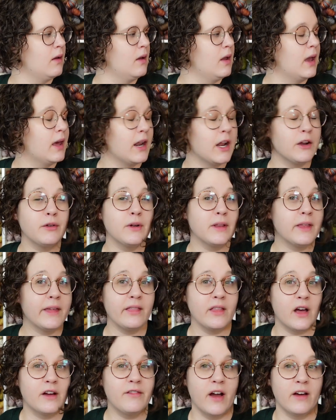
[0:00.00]
And I really
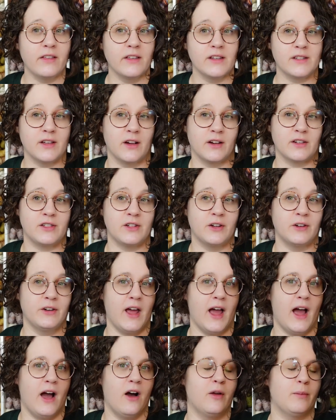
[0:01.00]
love how these socks turned
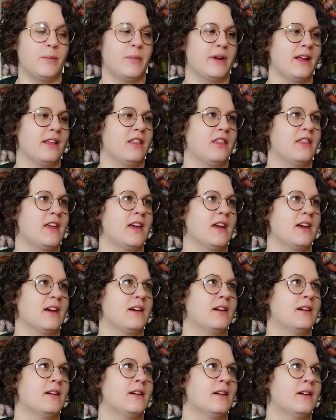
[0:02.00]
out, but I
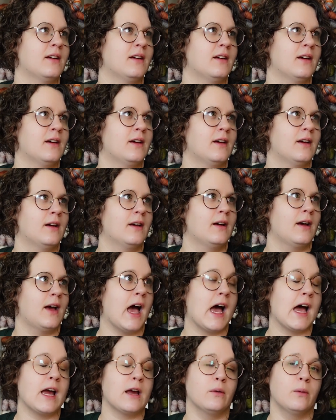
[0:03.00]
think
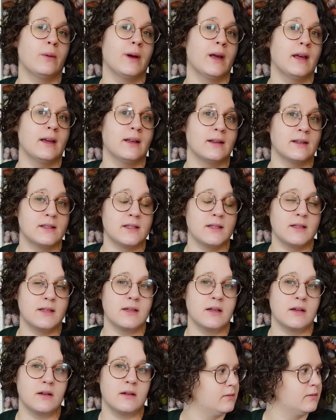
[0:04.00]
I
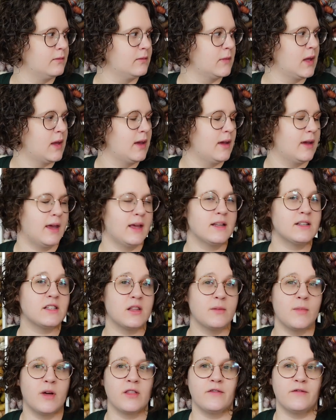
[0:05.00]
went into
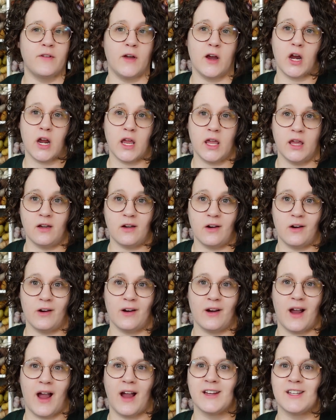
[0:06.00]
the month very
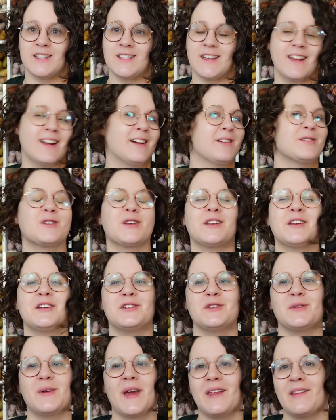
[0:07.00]
eager. I said I was going
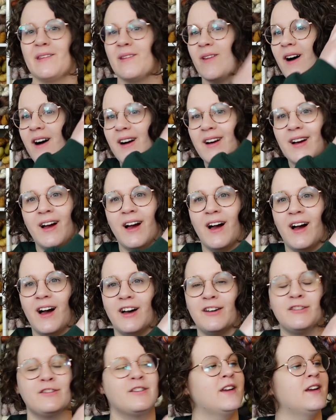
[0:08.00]
to do a long
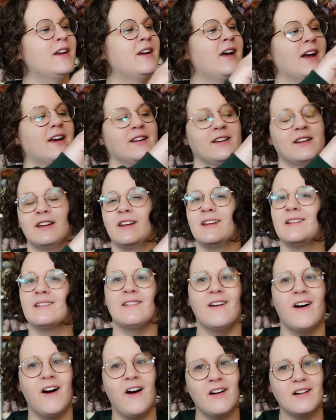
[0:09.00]
cuff, I did a
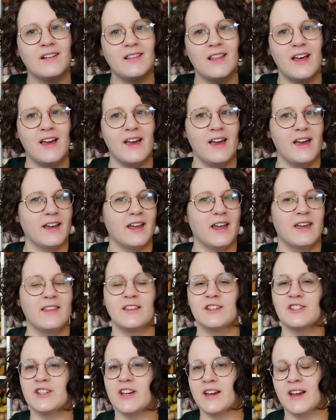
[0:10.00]
long leg, and
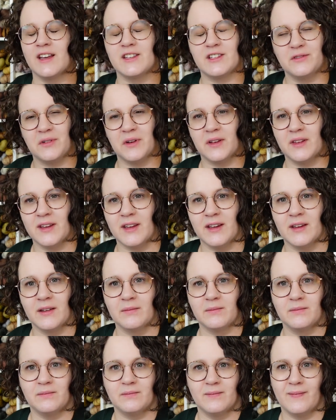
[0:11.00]
then Shane has a really
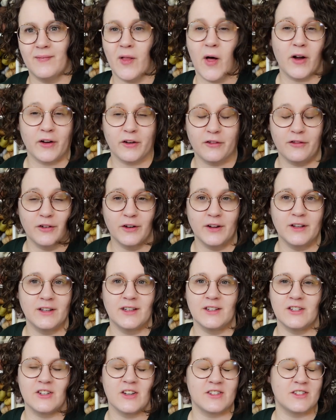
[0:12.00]
long
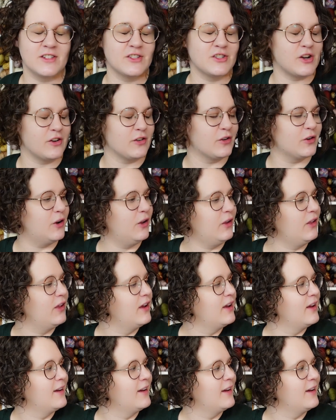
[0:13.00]
foot just in general.